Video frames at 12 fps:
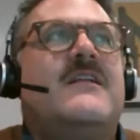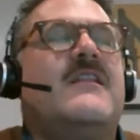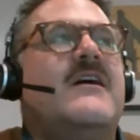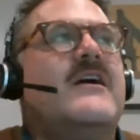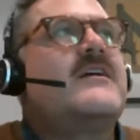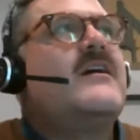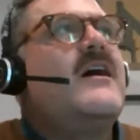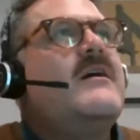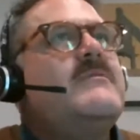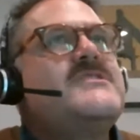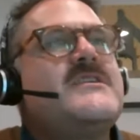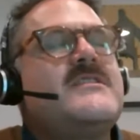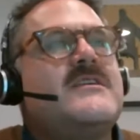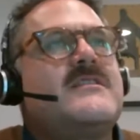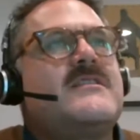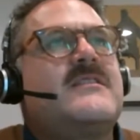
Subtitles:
Like, I would say that,